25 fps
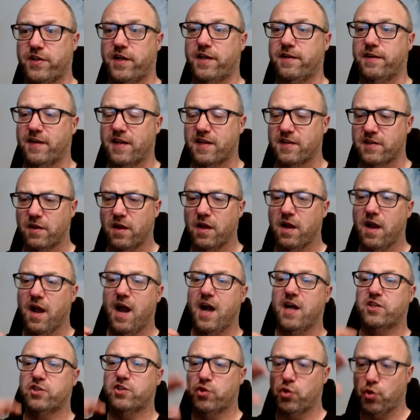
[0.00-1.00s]
it, and then
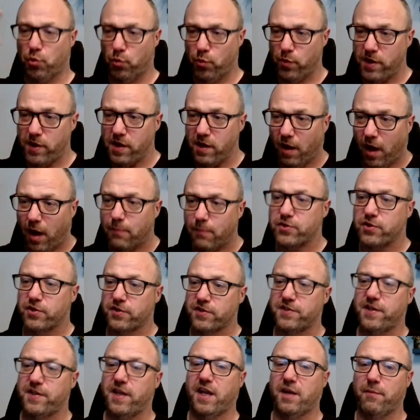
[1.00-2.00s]
has 3
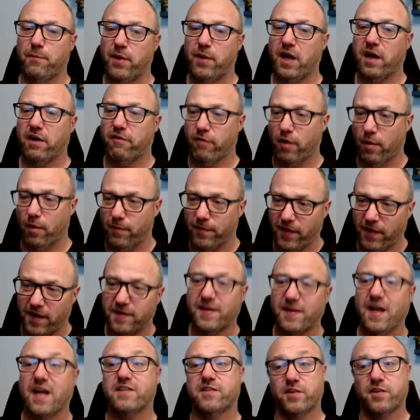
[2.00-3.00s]
options they can pick from. And
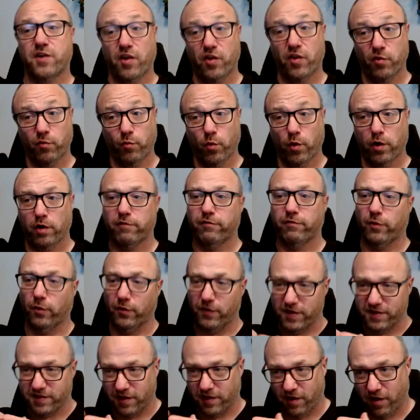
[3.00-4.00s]
then that's another workflow.
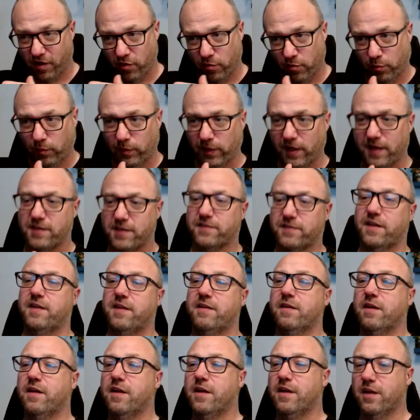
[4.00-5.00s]
That's another place
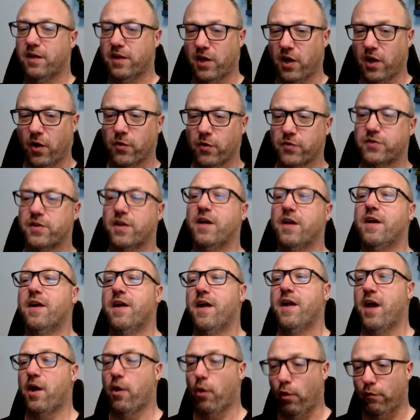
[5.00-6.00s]
that goes.
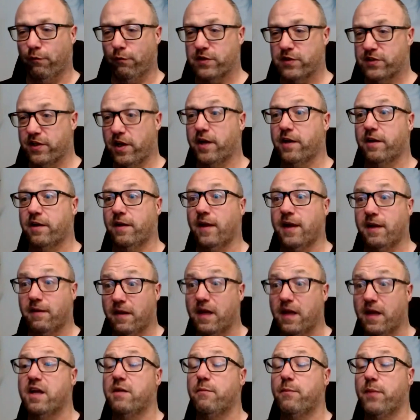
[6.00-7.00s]
And all of a sudden, like,
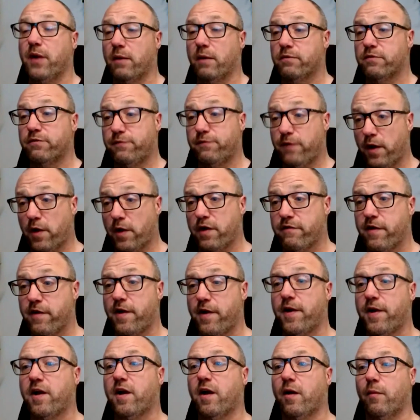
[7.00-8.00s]
it becomes very,
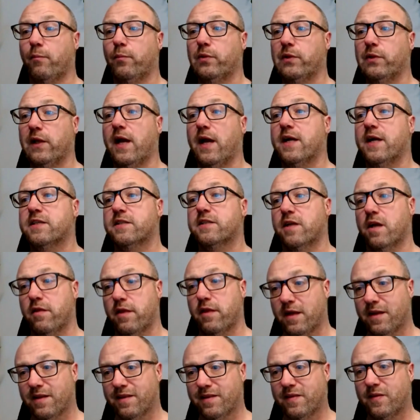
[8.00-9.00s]
very complex. And I
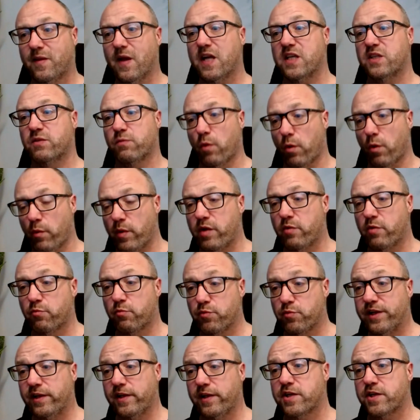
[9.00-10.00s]
think that's where we
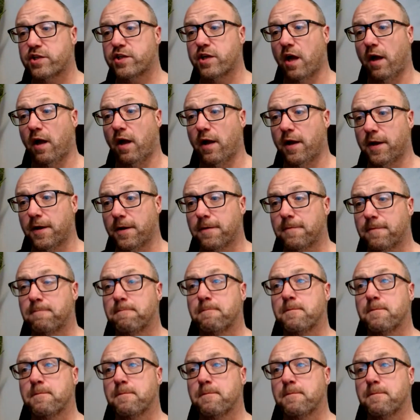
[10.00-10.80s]
really shine,